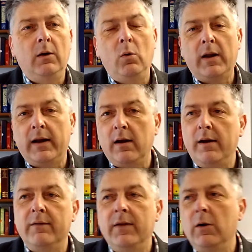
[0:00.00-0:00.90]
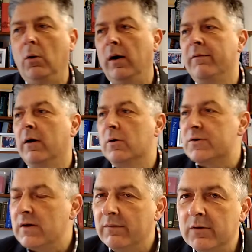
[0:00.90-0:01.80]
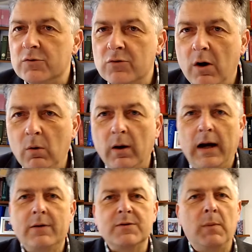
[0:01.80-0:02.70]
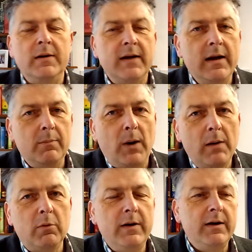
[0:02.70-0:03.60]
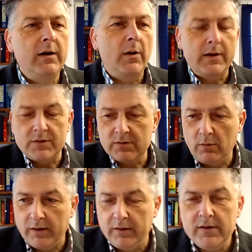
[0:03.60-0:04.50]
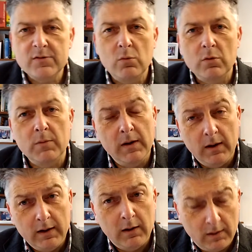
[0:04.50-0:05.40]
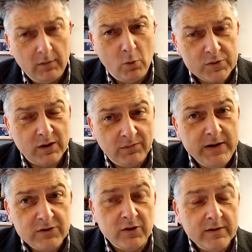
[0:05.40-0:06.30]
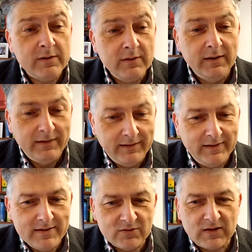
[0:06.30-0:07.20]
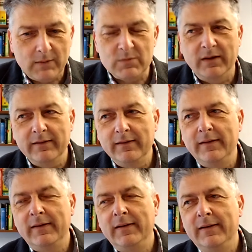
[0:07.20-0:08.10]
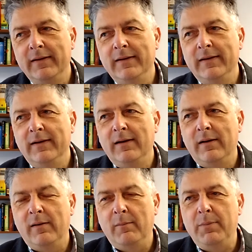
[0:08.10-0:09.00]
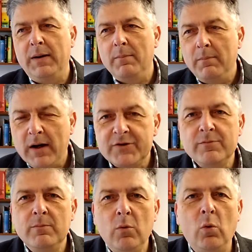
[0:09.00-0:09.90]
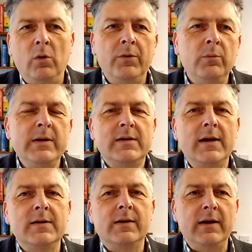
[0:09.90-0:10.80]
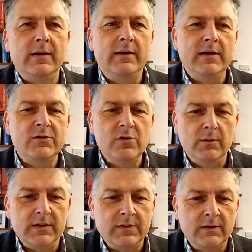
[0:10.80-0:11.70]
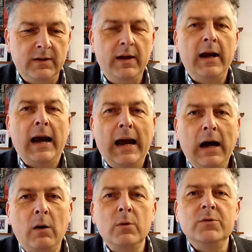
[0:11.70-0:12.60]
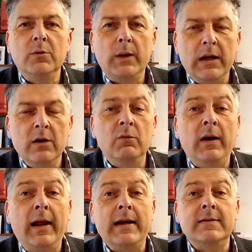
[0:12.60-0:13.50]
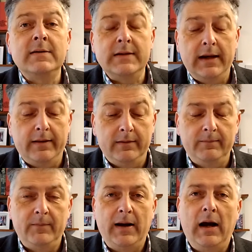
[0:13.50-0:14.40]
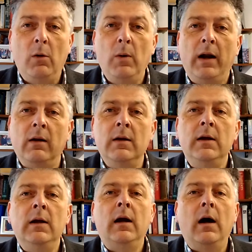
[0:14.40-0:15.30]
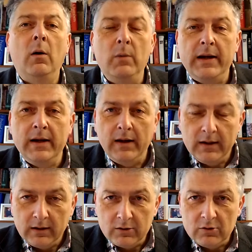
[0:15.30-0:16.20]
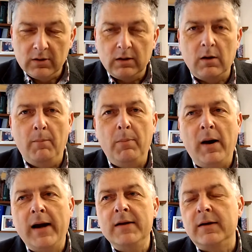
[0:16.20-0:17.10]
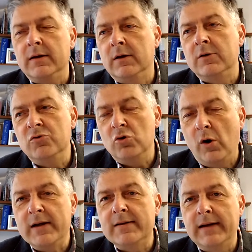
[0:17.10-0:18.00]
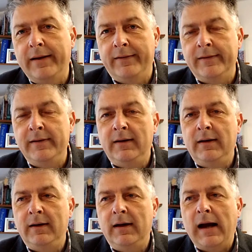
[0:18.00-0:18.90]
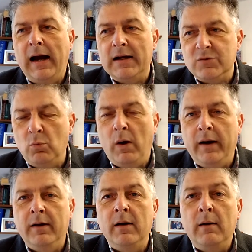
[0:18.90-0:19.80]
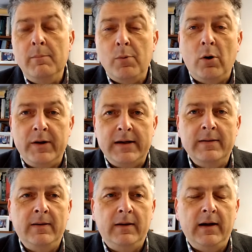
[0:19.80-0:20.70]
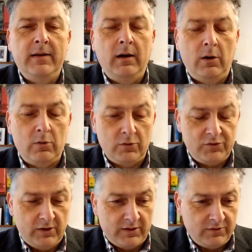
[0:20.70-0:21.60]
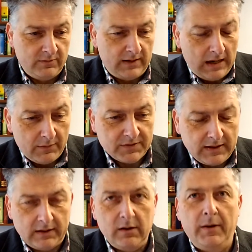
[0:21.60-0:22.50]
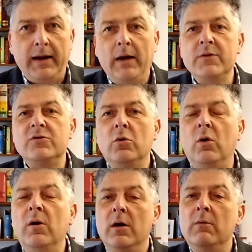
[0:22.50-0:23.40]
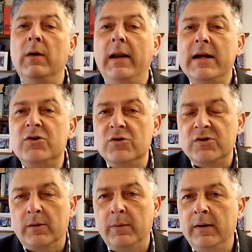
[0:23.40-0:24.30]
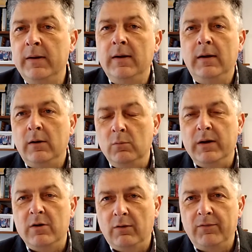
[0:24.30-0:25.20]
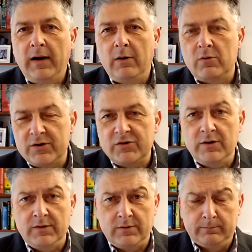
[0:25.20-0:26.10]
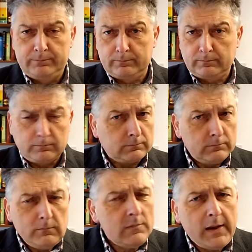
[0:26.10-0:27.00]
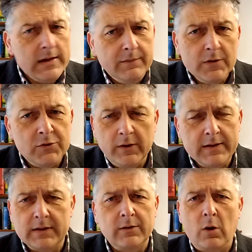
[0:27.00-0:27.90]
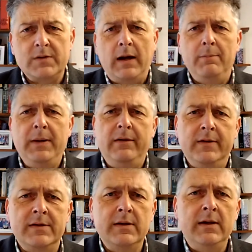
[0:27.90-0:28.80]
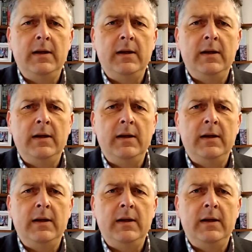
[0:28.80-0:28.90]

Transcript: all that kind of thing, or have I got self-control, or how is my daily Bible reading going, and so on. And these are all also featured in this chapter. But much more than we tend to think, the issue is, how do we relate together? How well are we combined and joined together as one body in the local church? How is that going? How is your relationship with your fellow Christians? Even during this lockdown period,